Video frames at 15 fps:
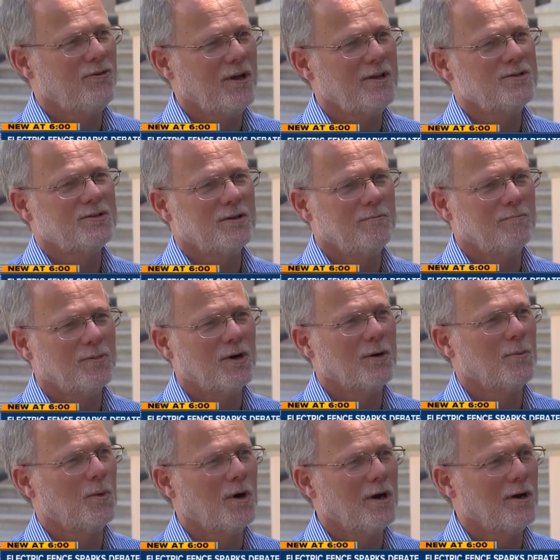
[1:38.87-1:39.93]
fence and
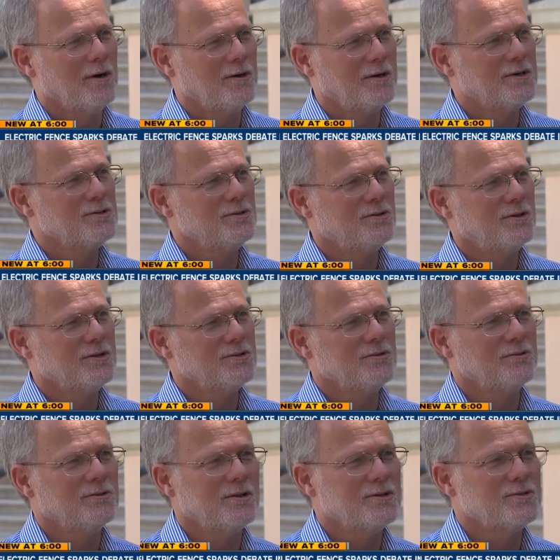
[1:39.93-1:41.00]
barbed wire doesn't
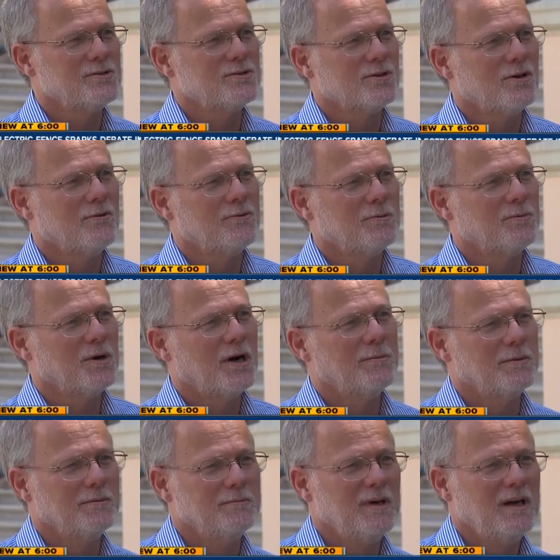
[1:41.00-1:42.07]
doesn't doesn't solve the
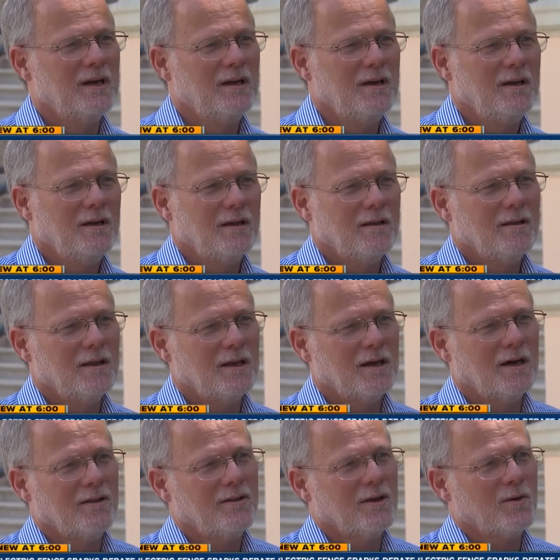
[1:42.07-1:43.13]
problem, then
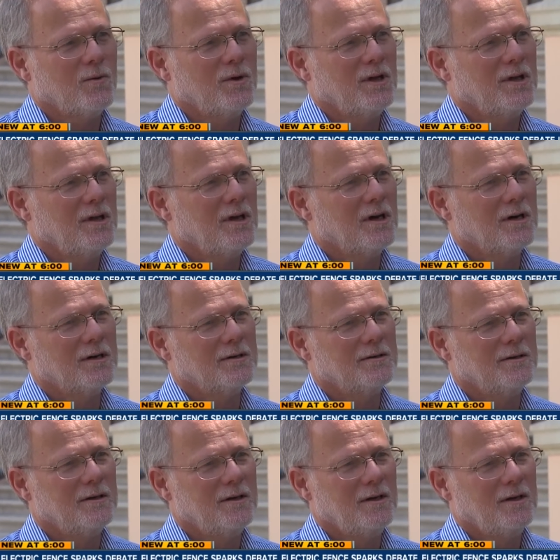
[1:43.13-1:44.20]
I think we uh,